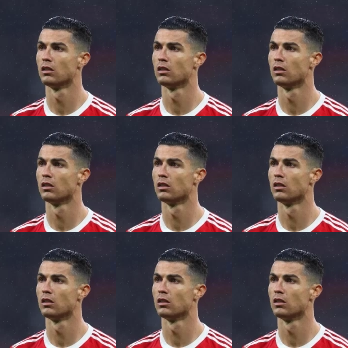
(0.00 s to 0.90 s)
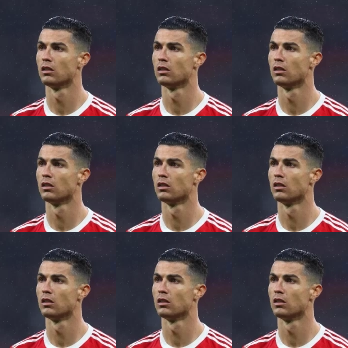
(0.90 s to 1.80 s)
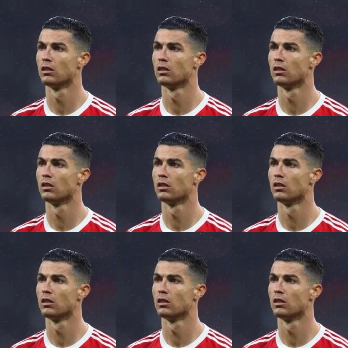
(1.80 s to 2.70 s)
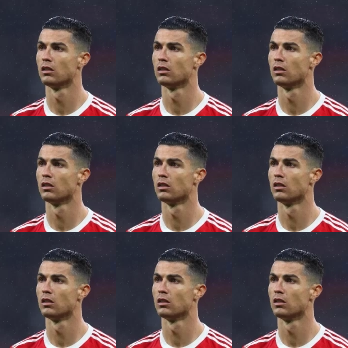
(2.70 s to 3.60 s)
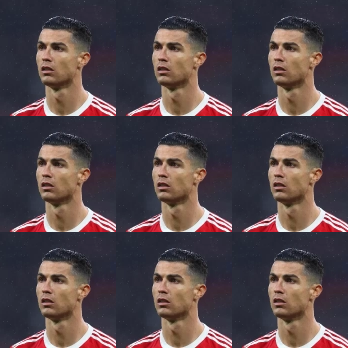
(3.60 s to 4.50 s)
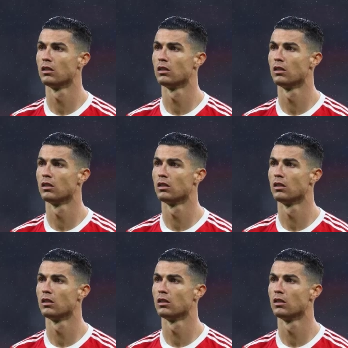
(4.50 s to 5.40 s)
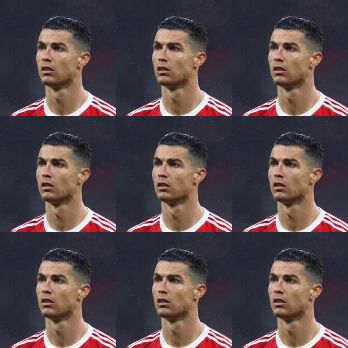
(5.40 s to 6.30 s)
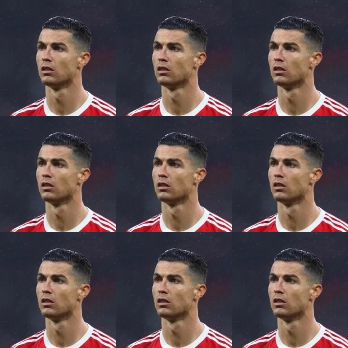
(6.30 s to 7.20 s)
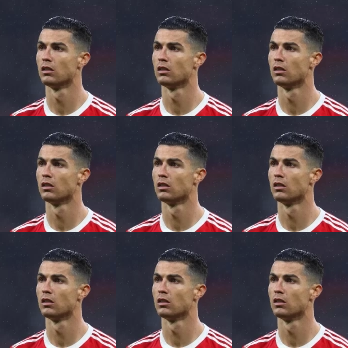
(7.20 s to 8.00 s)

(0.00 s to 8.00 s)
(no lip movement)